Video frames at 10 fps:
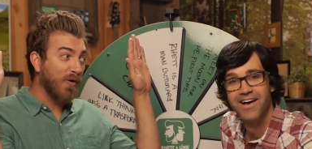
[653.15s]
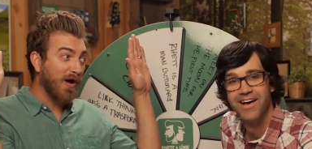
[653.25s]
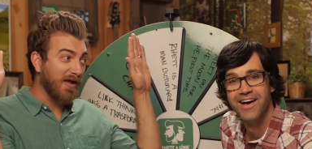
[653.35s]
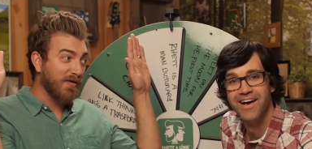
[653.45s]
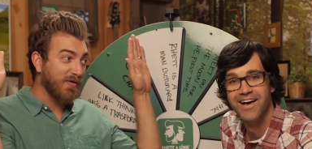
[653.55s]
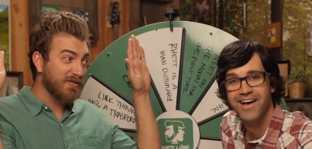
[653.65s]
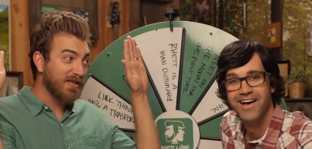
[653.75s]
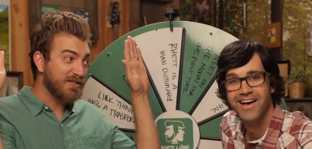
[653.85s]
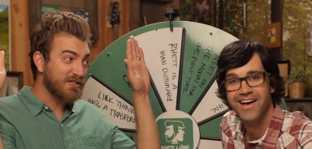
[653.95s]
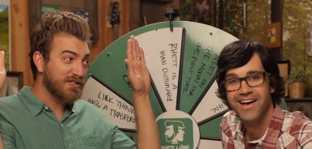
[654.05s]
Speaker 1: boy,
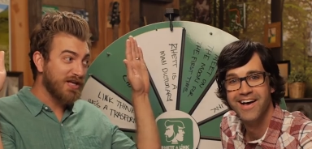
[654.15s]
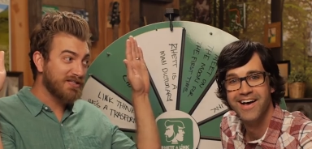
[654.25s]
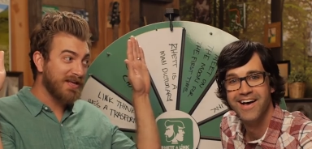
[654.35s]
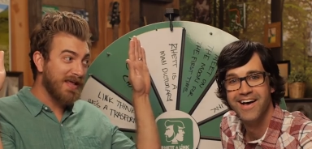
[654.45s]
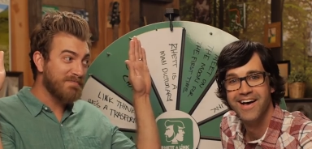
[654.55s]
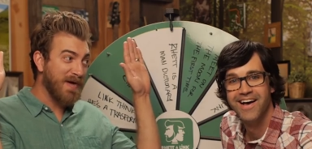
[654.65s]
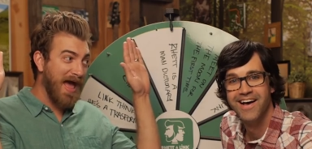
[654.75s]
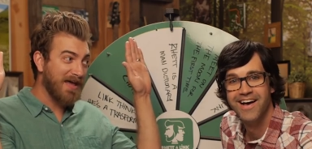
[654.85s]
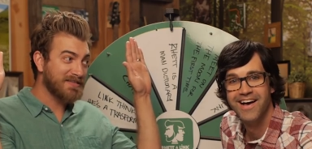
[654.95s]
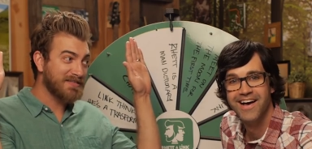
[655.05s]
this is an
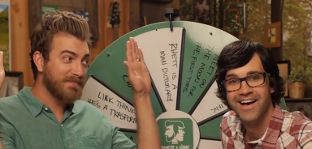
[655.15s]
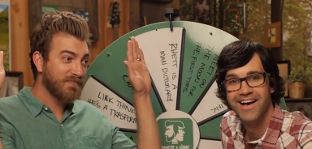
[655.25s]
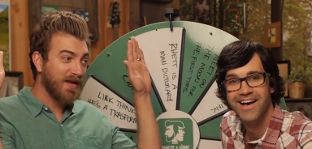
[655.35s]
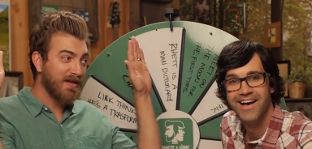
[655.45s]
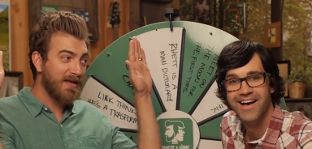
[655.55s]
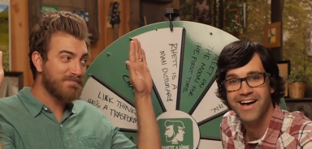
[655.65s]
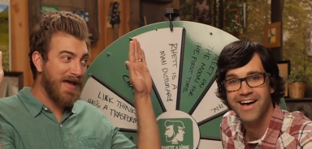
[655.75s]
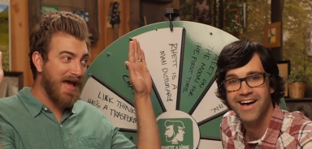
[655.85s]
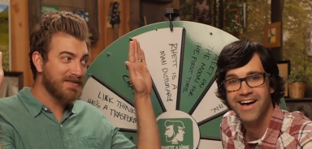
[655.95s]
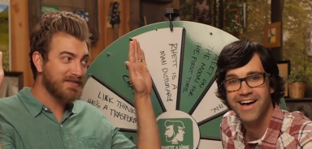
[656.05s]
impasse. An
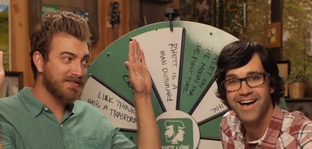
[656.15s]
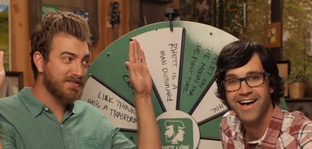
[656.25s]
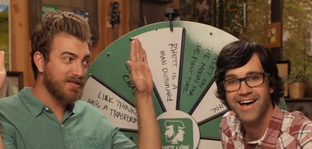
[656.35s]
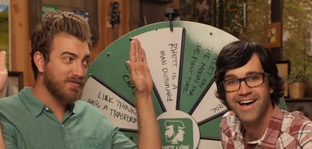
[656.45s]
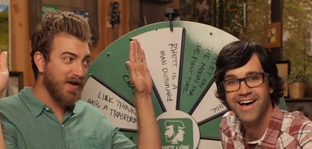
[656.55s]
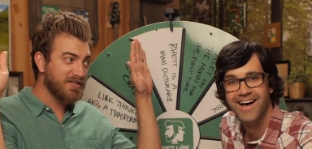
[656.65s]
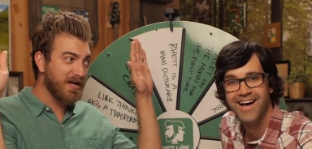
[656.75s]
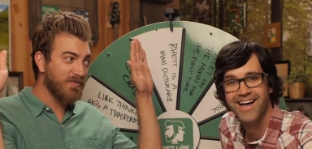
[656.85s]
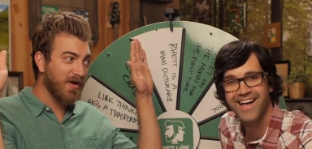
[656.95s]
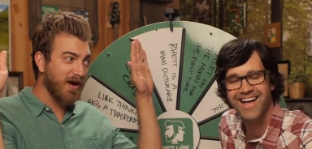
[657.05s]
impasse is a
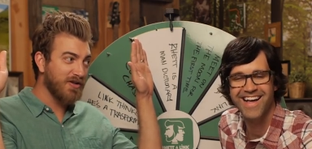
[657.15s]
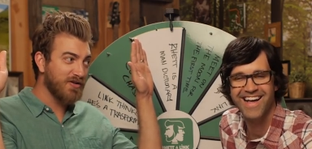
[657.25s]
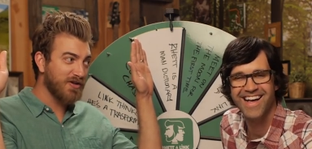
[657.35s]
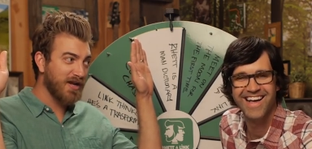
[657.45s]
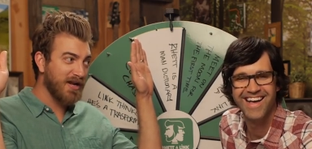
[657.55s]
situation where you